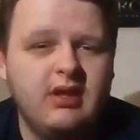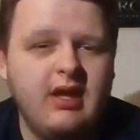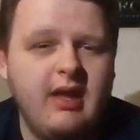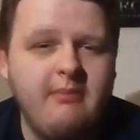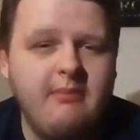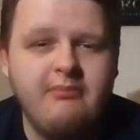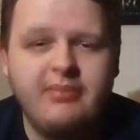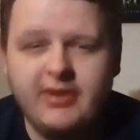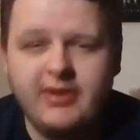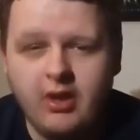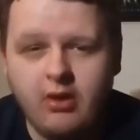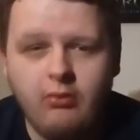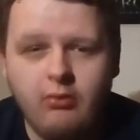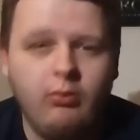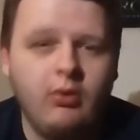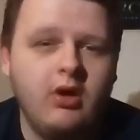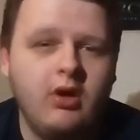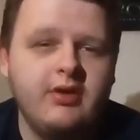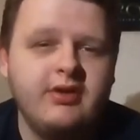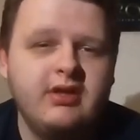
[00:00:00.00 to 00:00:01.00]

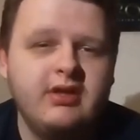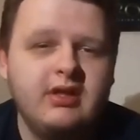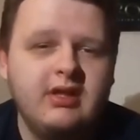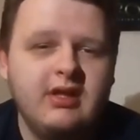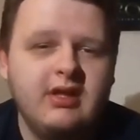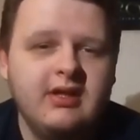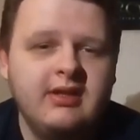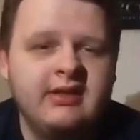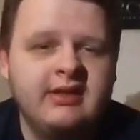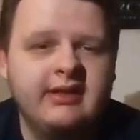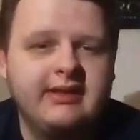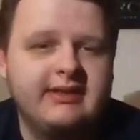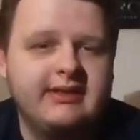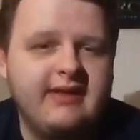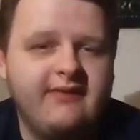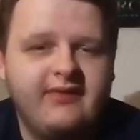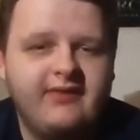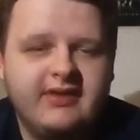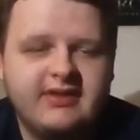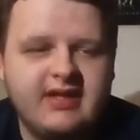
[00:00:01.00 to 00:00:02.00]
MP01. You can
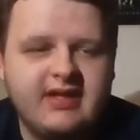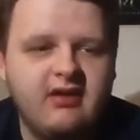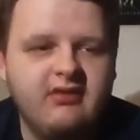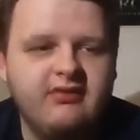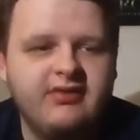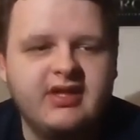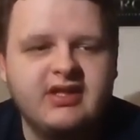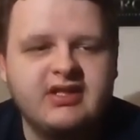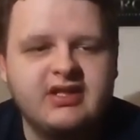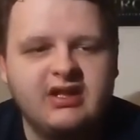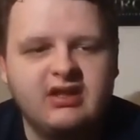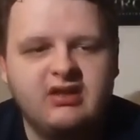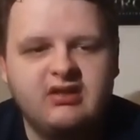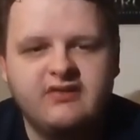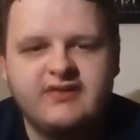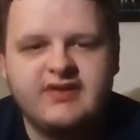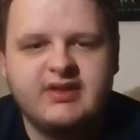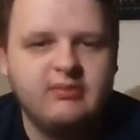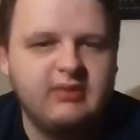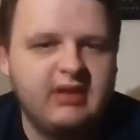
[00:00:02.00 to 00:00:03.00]
definitely tell there's a lot
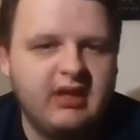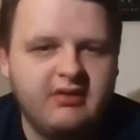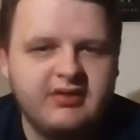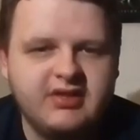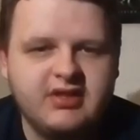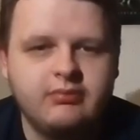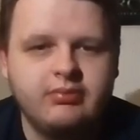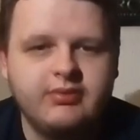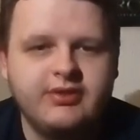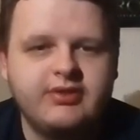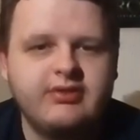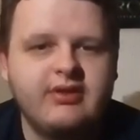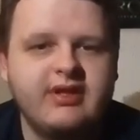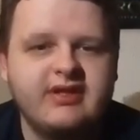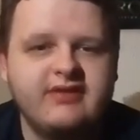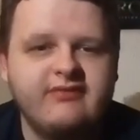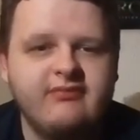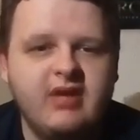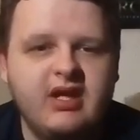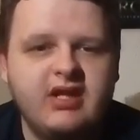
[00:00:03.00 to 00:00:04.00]
of similarities with the
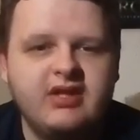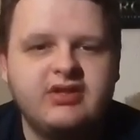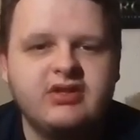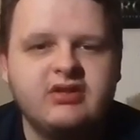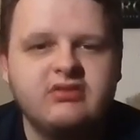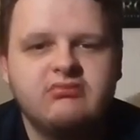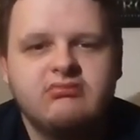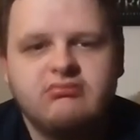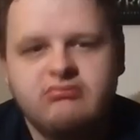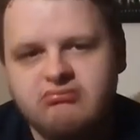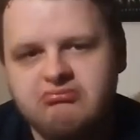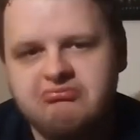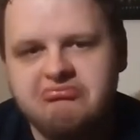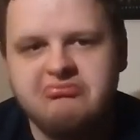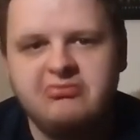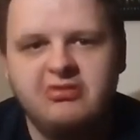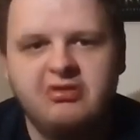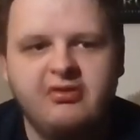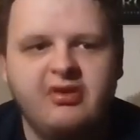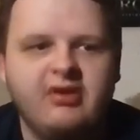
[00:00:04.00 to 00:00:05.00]
transformation,
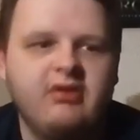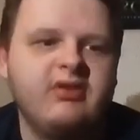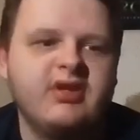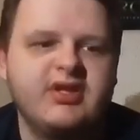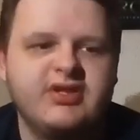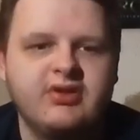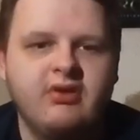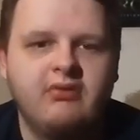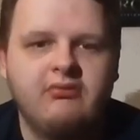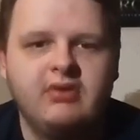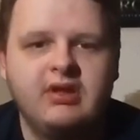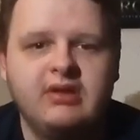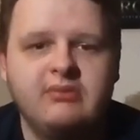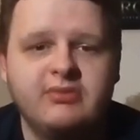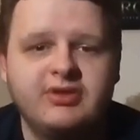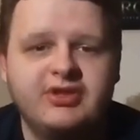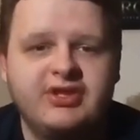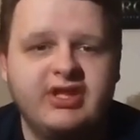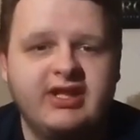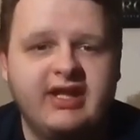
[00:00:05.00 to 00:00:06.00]
although there's not really
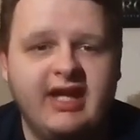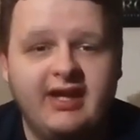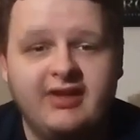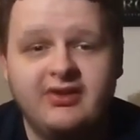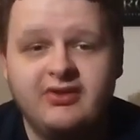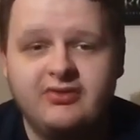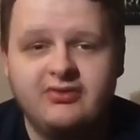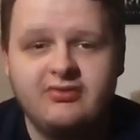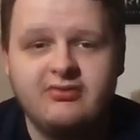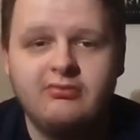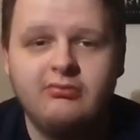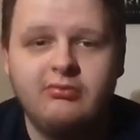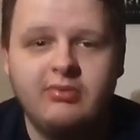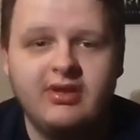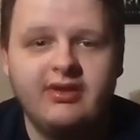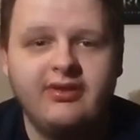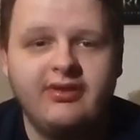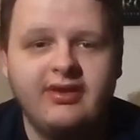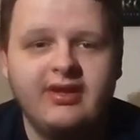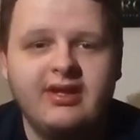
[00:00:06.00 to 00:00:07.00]
much you can do
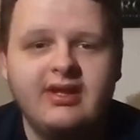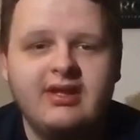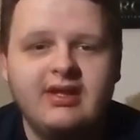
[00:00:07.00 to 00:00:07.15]
with